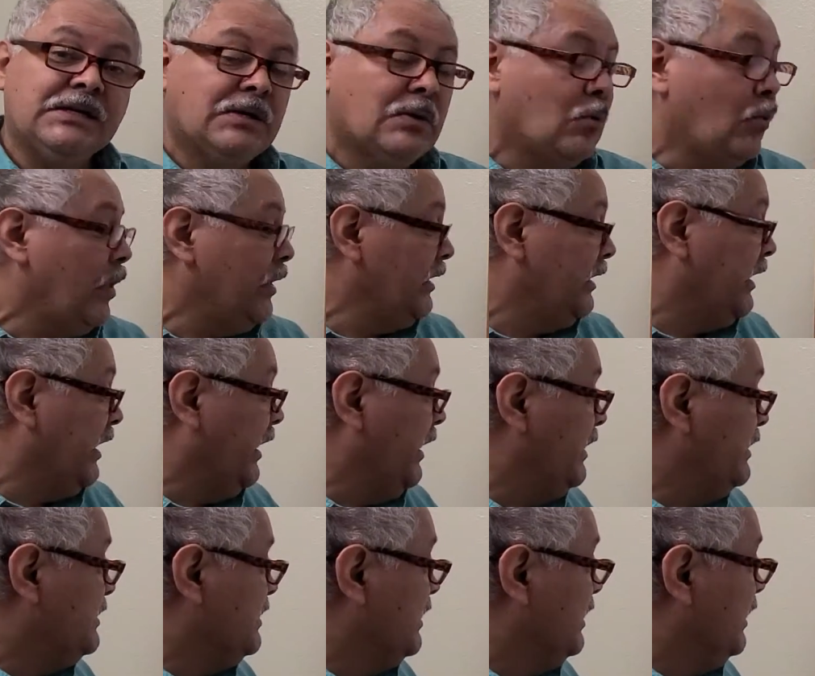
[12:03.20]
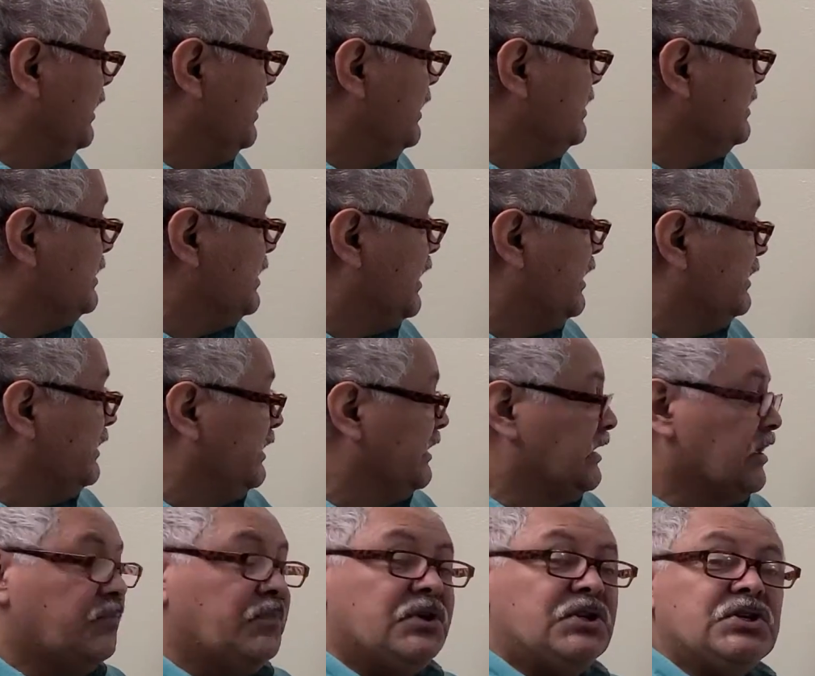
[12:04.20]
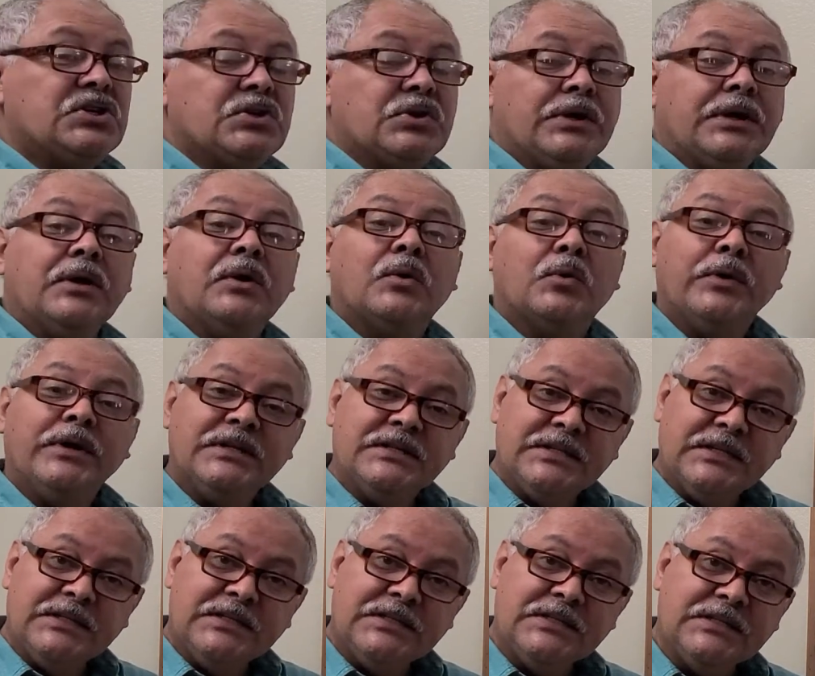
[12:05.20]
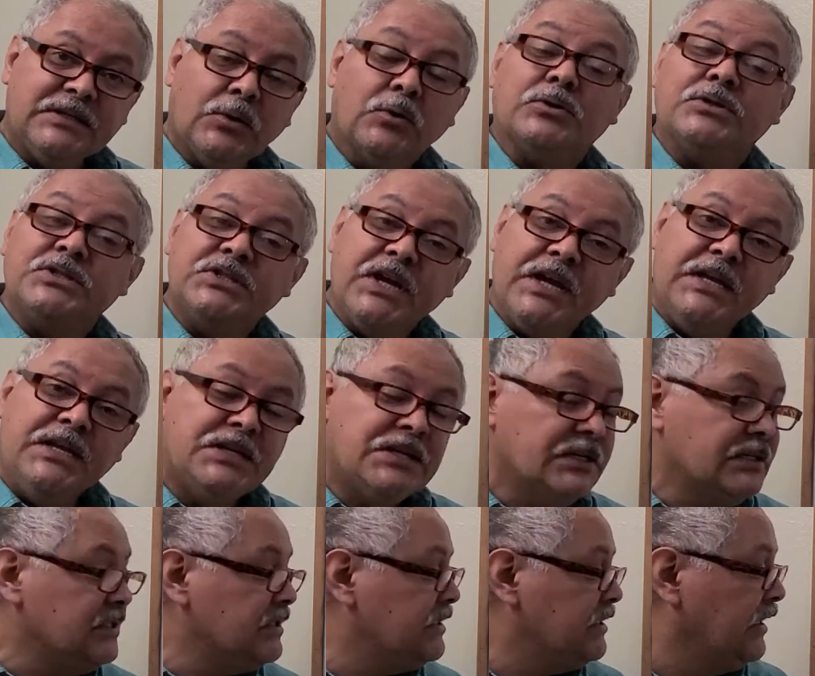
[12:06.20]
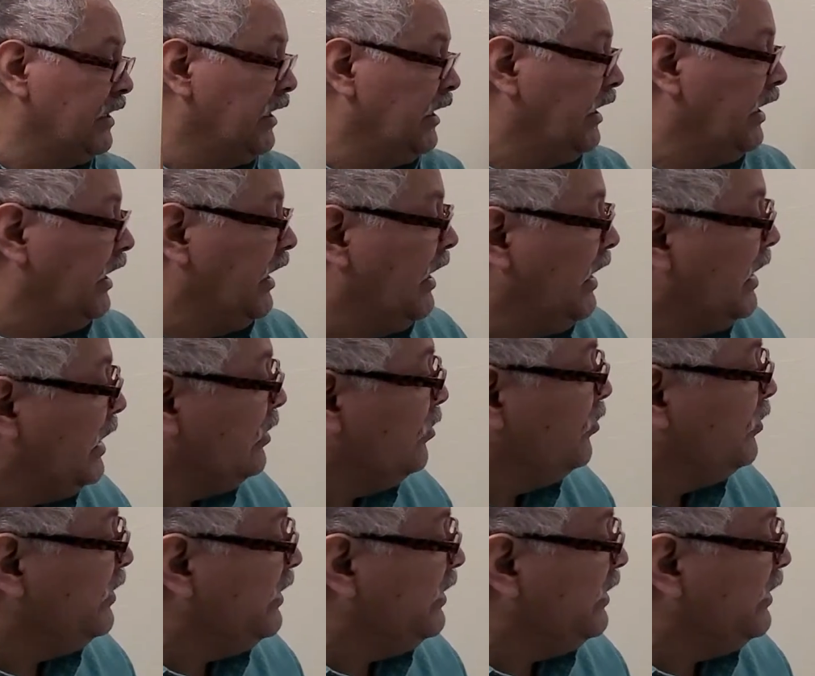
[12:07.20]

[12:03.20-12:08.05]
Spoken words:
One case is that the temperature increases or changes, and another